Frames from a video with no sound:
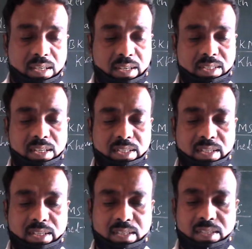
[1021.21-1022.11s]
result
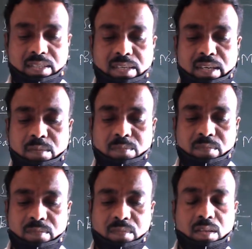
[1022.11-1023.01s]
came,
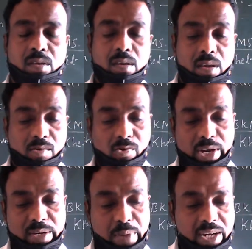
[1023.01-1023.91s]
we
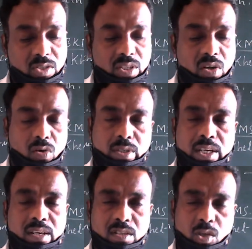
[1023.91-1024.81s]
went back to the
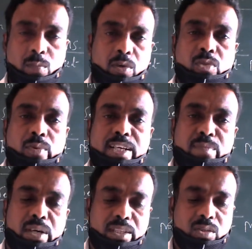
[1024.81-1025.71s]
doctor. Salpoth wait
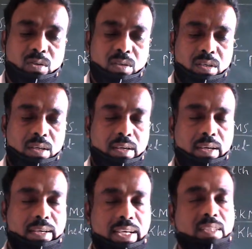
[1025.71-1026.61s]
maadidu.
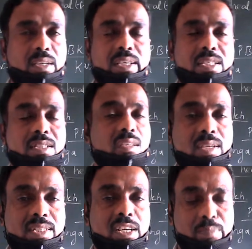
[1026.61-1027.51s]
Again the test the
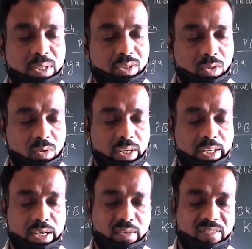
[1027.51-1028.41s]
result bantu.
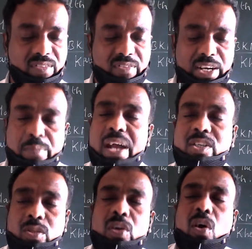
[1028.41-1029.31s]
Again we went back
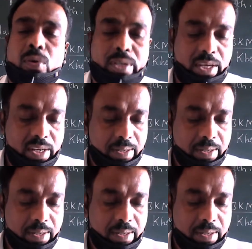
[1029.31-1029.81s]
to the doctor.